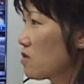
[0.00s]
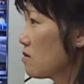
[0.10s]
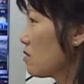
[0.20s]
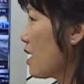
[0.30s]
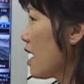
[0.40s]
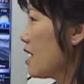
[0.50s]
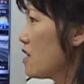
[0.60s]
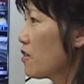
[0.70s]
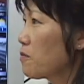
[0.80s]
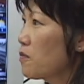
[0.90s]
kind of
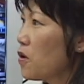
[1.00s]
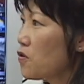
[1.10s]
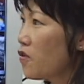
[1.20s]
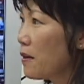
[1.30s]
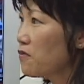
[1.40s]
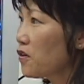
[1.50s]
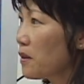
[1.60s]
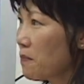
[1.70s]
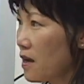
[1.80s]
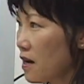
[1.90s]
a program for the
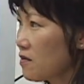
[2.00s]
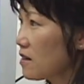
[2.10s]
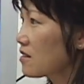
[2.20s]
parents.